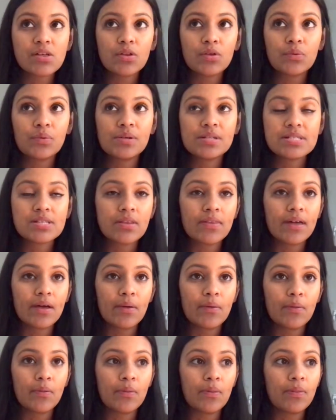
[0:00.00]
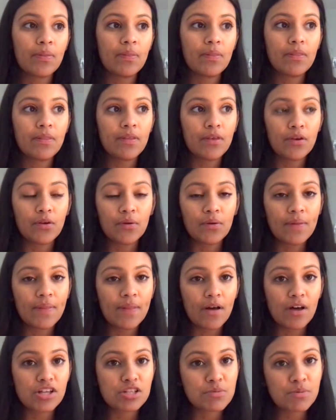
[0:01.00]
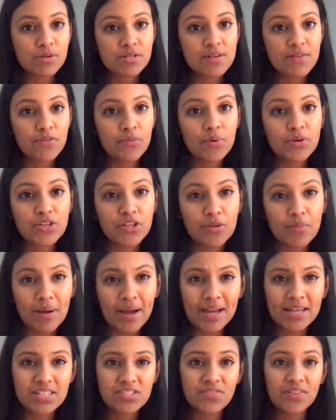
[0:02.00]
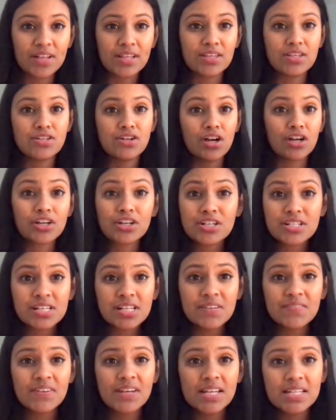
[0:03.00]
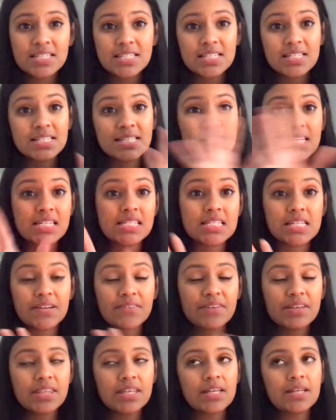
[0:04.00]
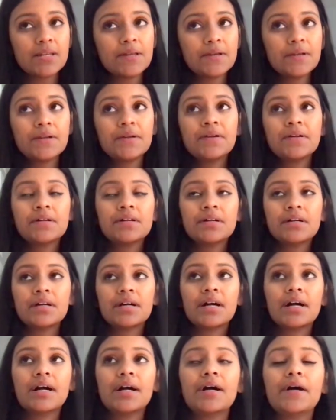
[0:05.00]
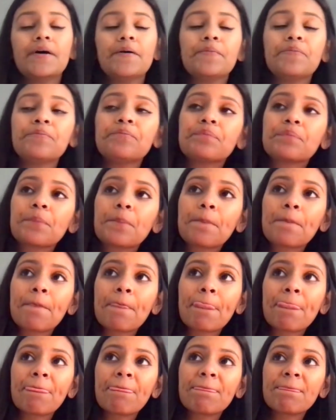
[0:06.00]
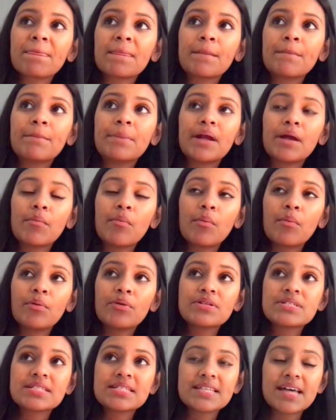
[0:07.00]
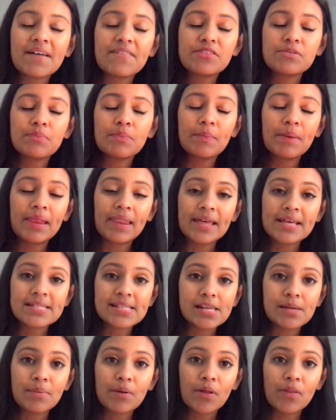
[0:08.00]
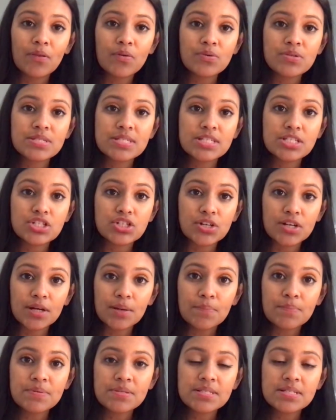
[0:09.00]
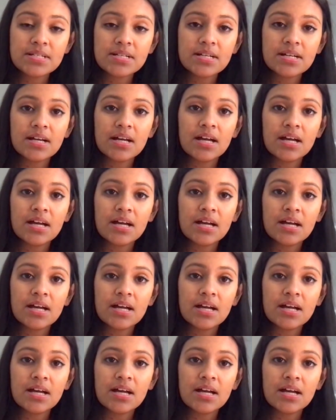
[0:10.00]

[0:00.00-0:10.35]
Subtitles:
the only reason, like, you know, in the hospitals you have to push on the back is for like the doctor's convenience, because they can see everything. But I remember since my legs had to be on those stirrups,